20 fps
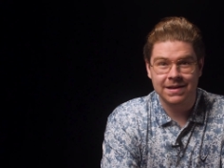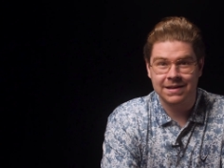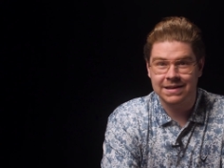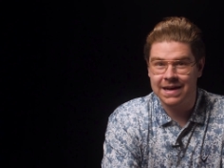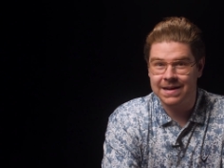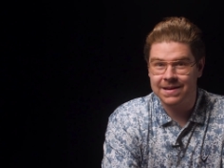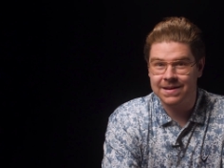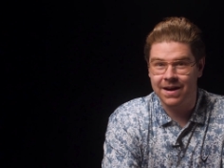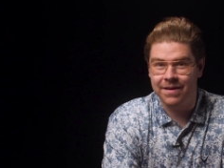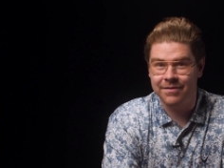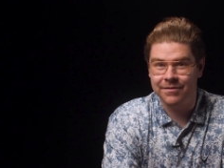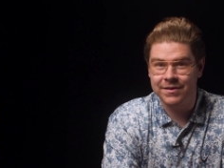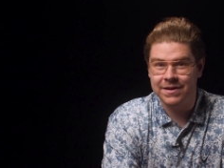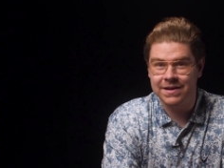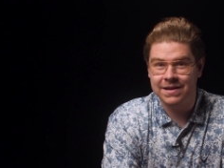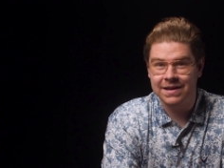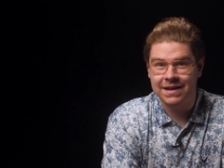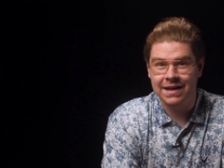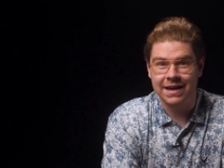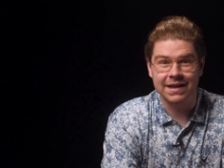get
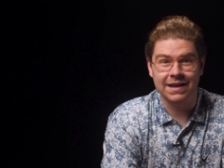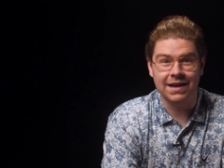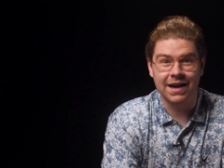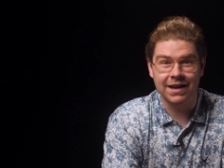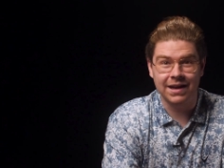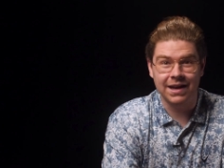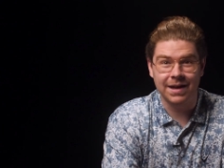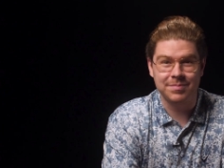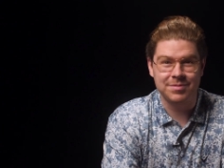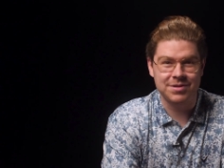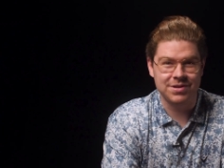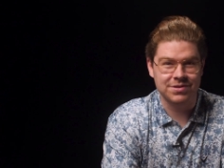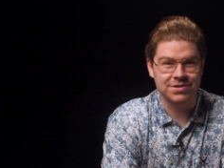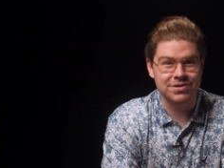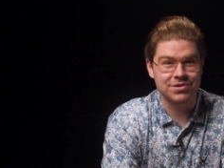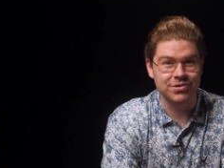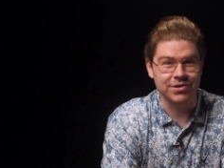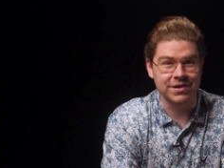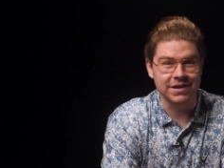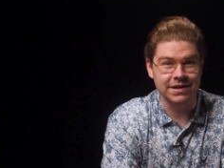comfy, and cuddle up to your
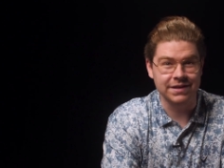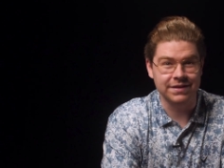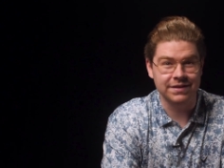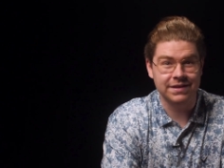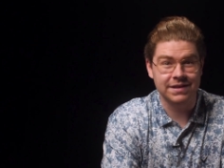screen,